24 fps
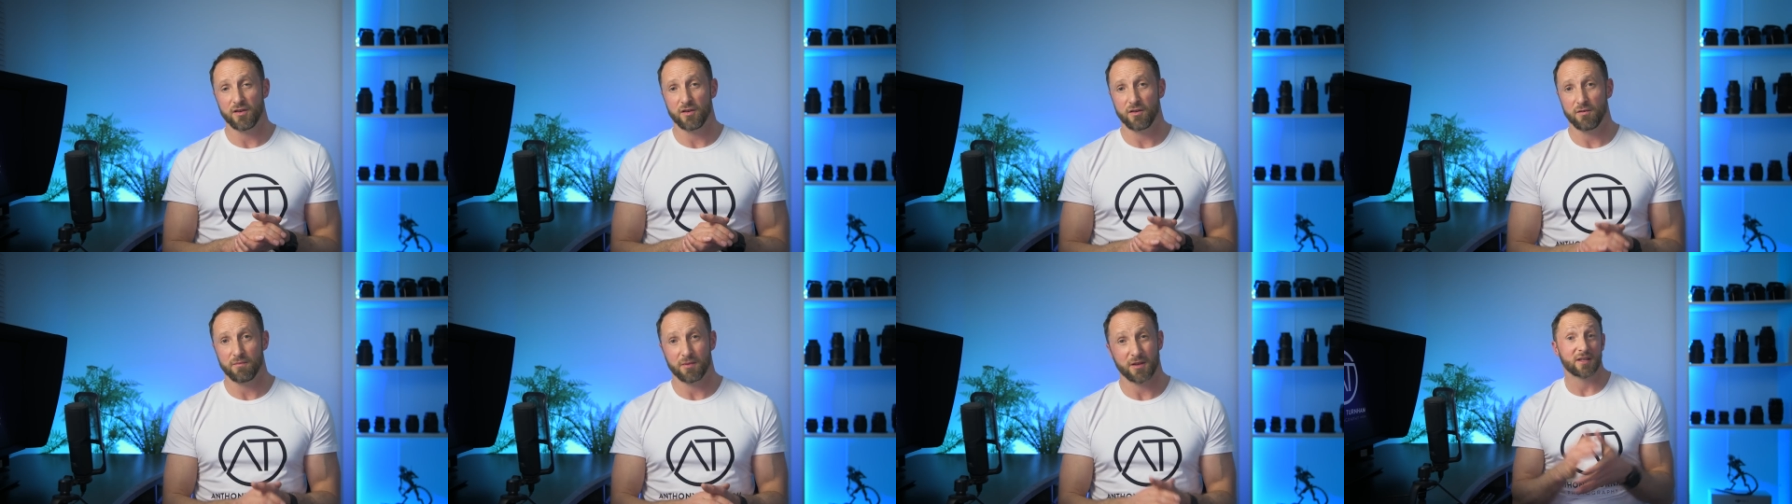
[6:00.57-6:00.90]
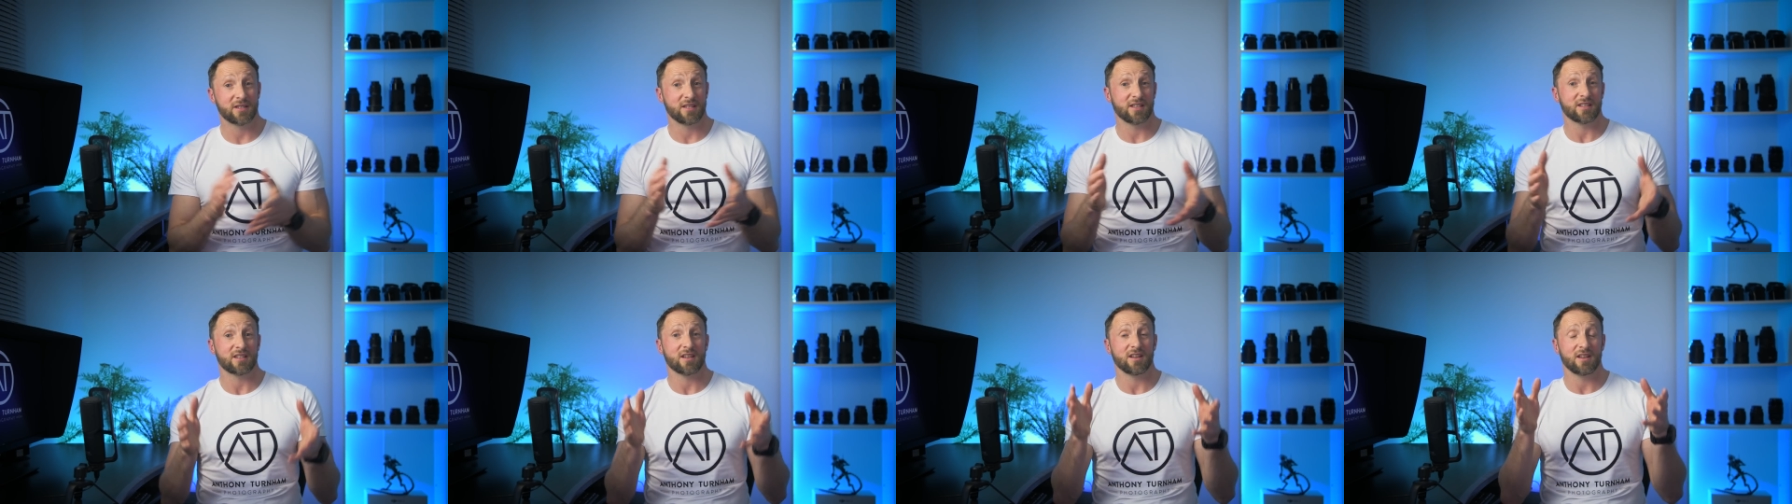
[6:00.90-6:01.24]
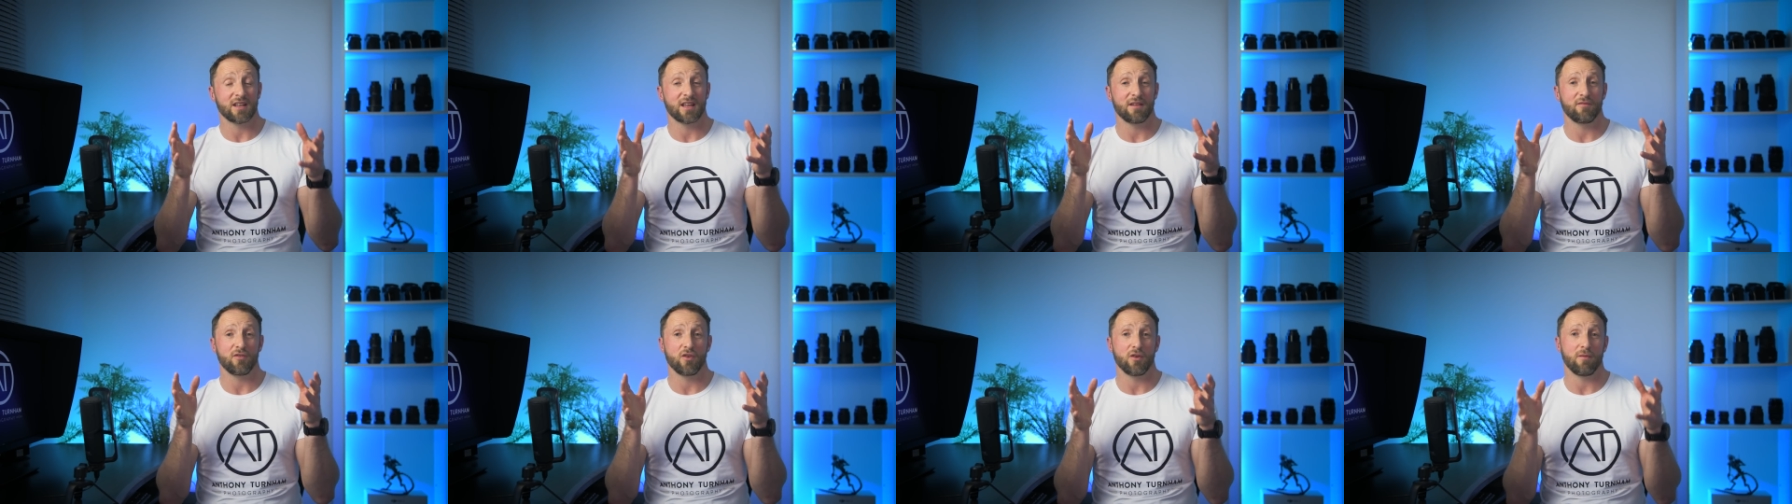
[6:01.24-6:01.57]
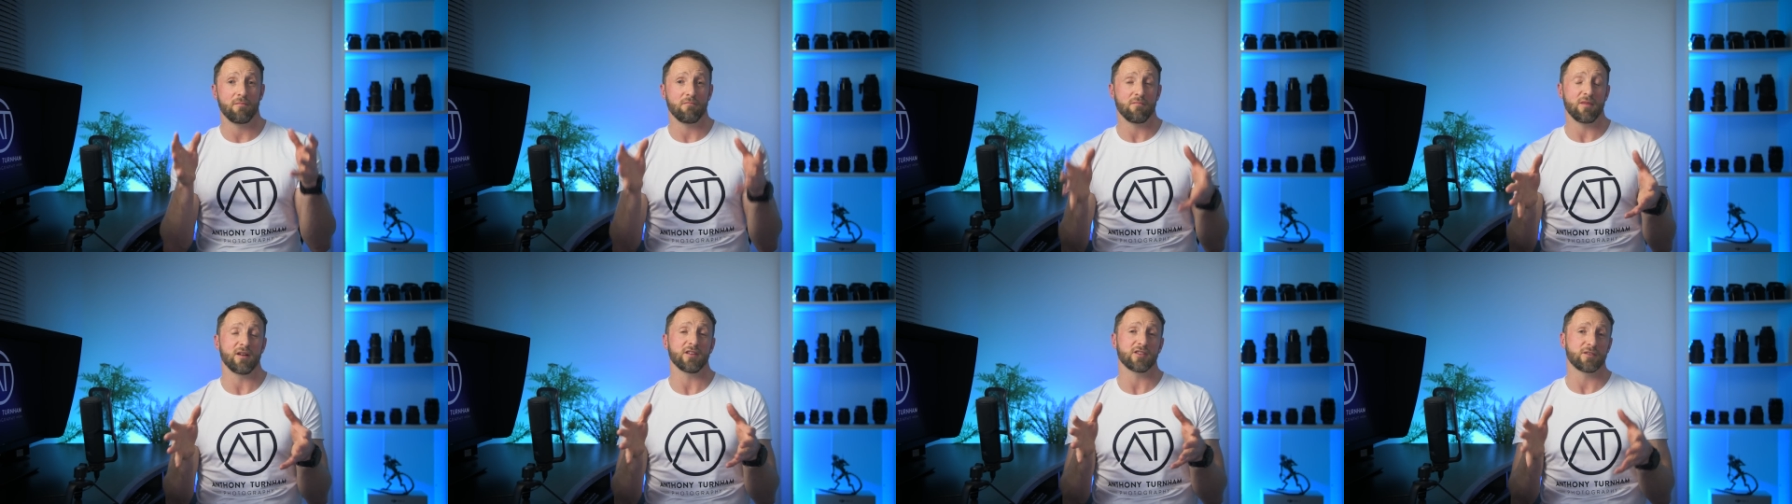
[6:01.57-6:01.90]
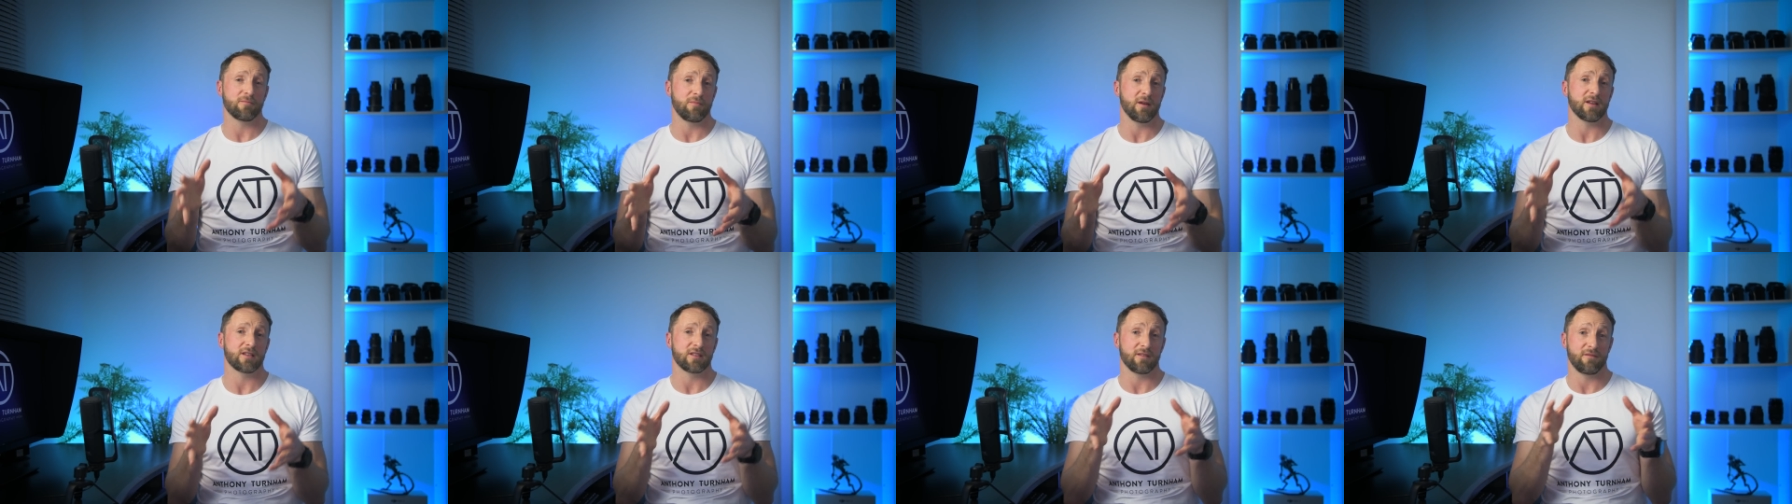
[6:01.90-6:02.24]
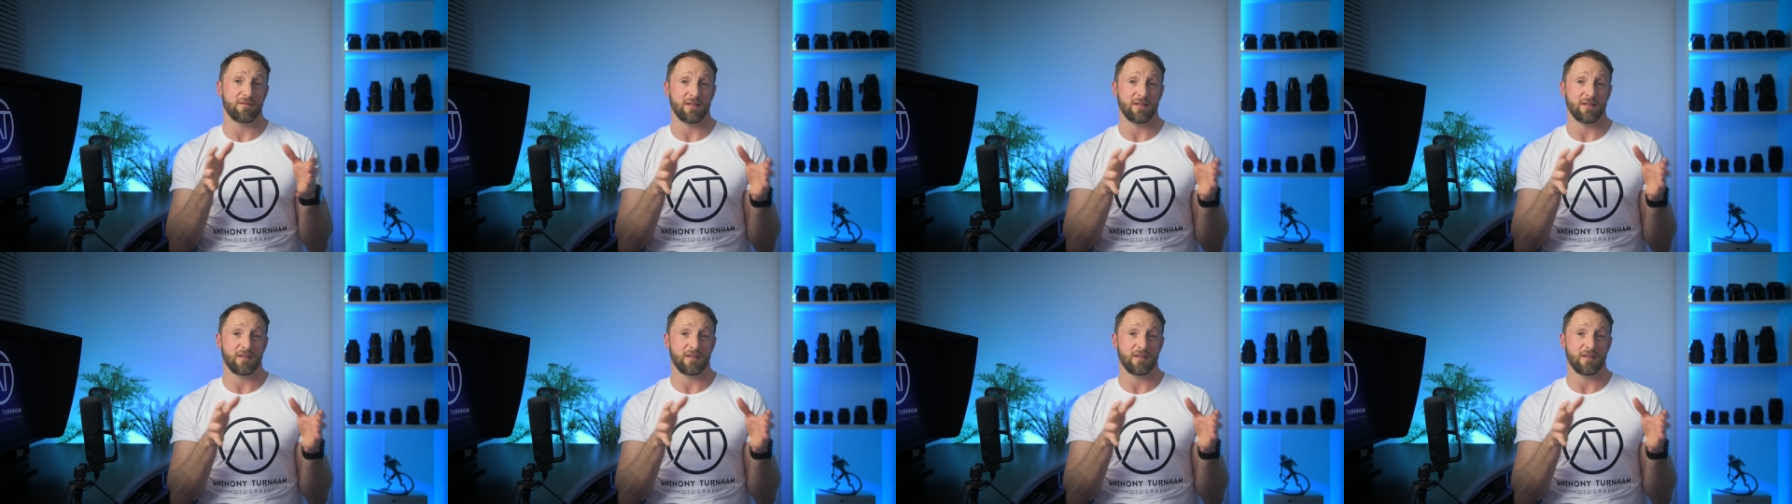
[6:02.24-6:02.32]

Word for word: for you because it's going to give you a much better